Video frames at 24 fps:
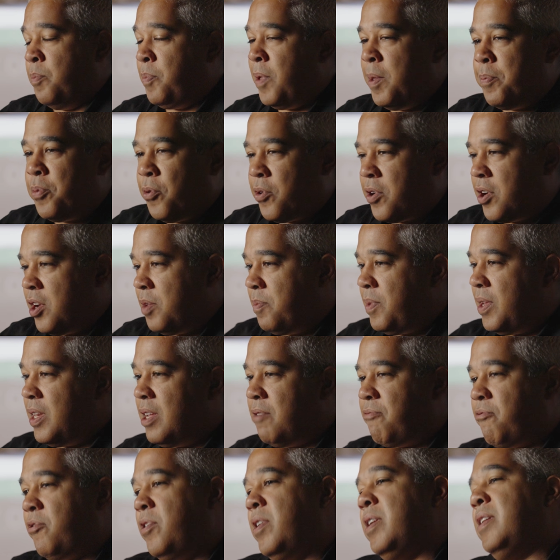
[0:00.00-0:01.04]
people are going to be
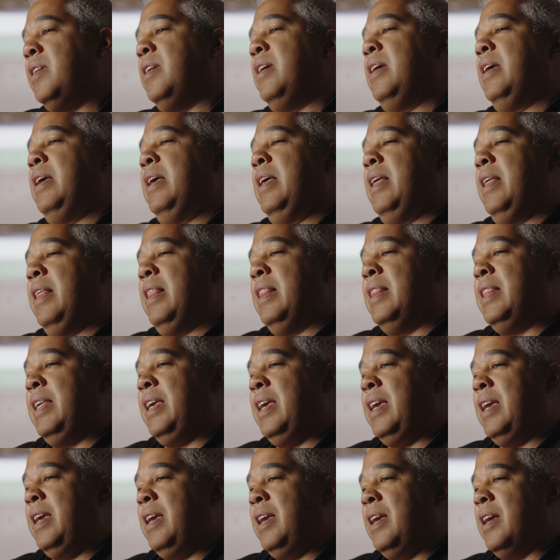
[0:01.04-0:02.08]
different.
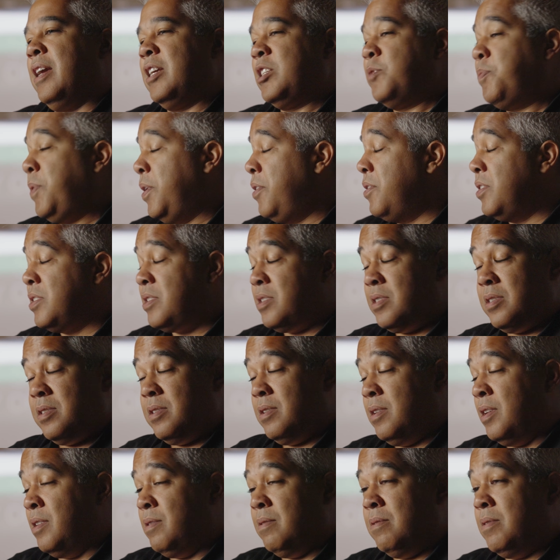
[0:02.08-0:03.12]
The experience
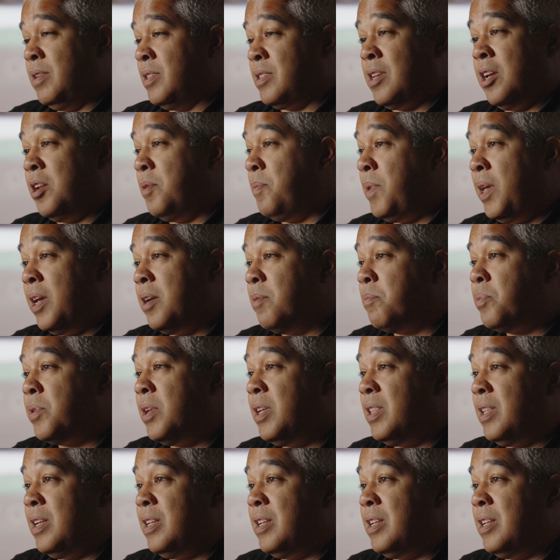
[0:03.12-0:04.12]
is going to be completely